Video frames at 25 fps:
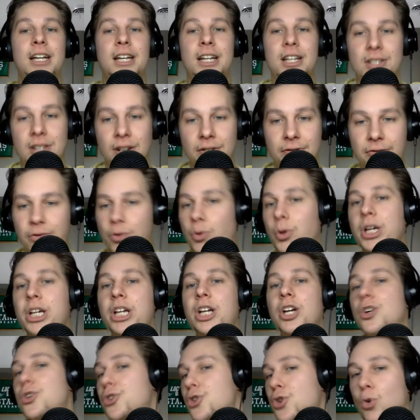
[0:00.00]
is a
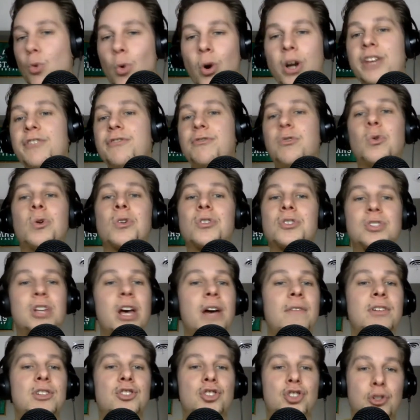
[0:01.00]
free
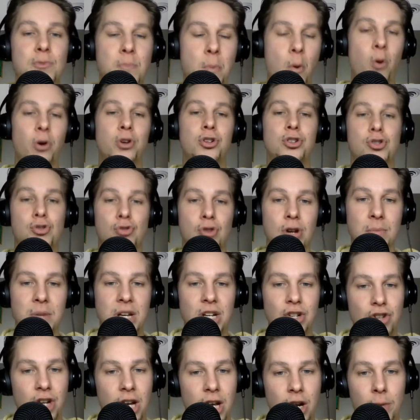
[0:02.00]
24/7 sports
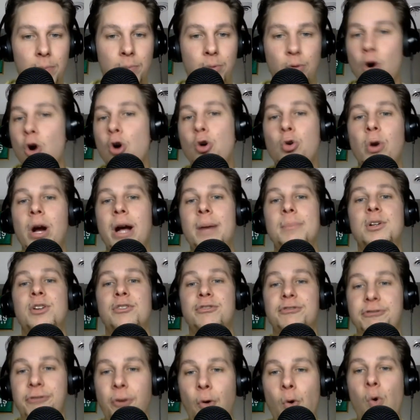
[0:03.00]
streaming channel programmed
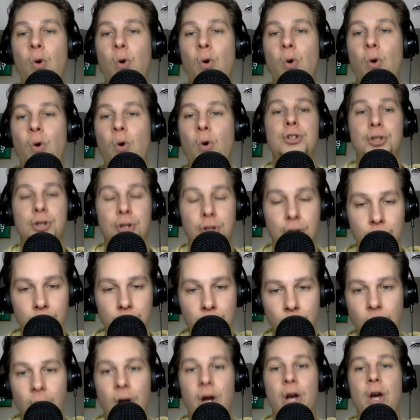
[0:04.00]
for
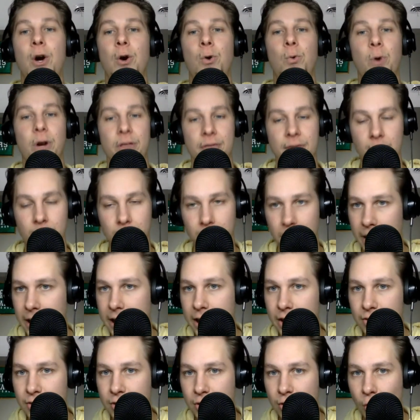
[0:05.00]
you with the
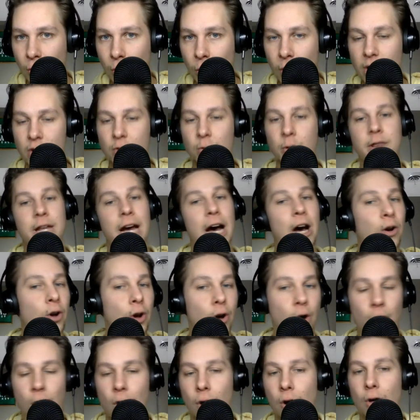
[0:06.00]
biggest stories without
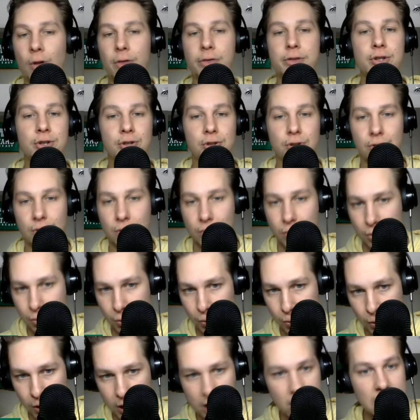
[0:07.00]
all the
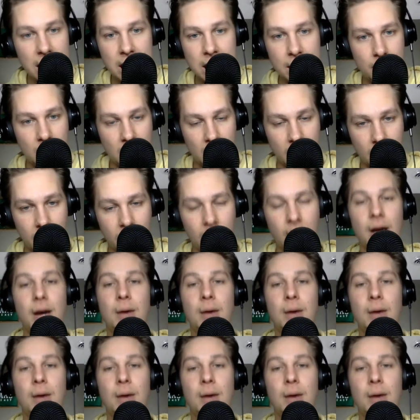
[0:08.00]
screaming.